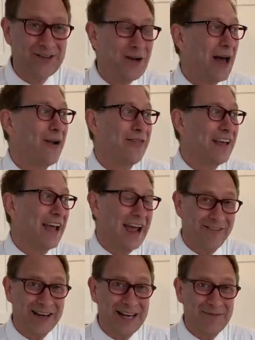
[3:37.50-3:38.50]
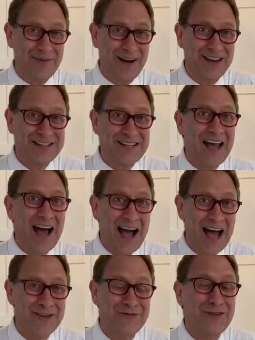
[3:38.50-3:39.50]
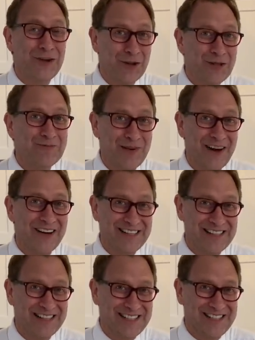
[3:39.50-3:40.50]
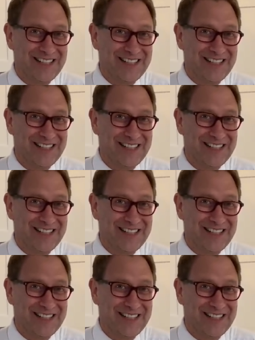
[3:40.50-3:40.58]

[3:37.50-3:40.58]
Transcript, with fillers: with you, I don't think I ever get embarrassed. I feel embarrassed that this